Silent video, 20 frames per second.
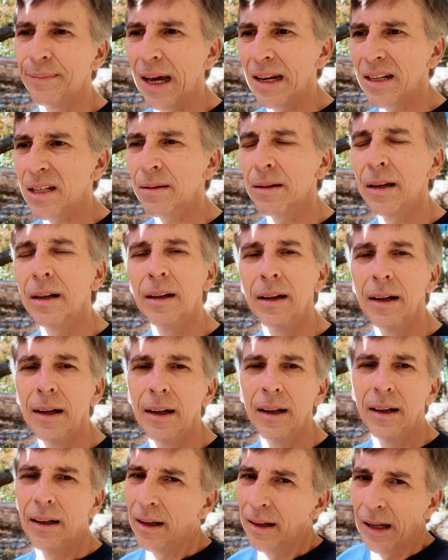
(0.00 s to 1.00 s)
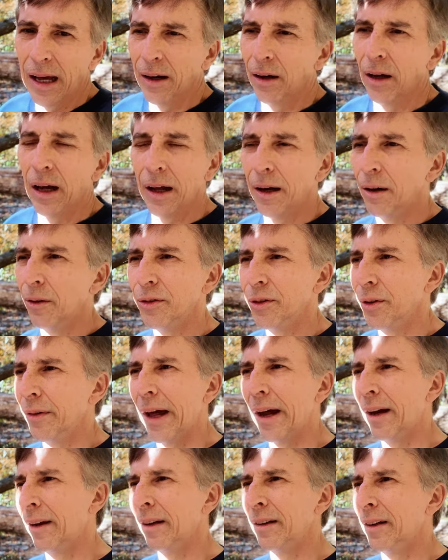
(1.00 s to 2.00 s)
I don't do
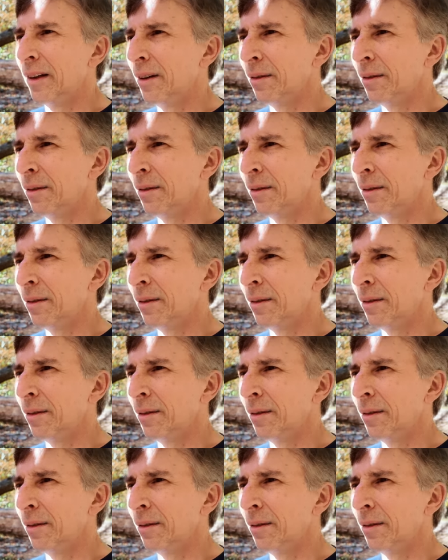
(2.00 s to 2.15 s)
that,